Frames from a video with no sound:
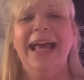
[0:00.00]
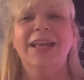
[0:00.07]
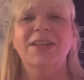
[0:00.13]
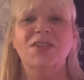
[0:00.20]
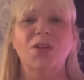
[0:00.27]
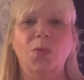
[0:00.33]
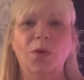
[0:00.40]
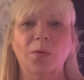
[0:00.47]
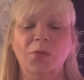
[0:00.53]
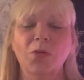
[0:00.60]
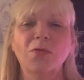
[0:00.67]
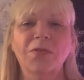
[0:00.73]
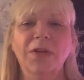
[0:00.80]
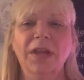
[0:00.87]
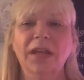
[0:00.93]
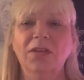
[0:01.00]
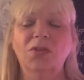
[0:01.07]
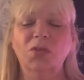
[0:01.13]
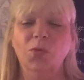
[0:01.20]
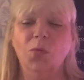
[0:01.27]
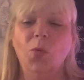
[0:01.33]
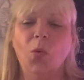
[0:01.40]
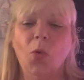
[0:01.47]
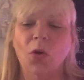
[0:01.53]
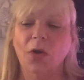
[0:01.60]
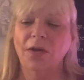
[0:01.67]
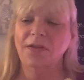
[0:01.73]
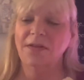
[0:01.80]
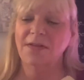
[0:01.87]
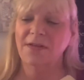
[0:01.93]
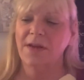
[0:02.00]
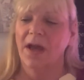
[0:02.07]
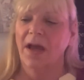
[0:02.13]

So we're moving towards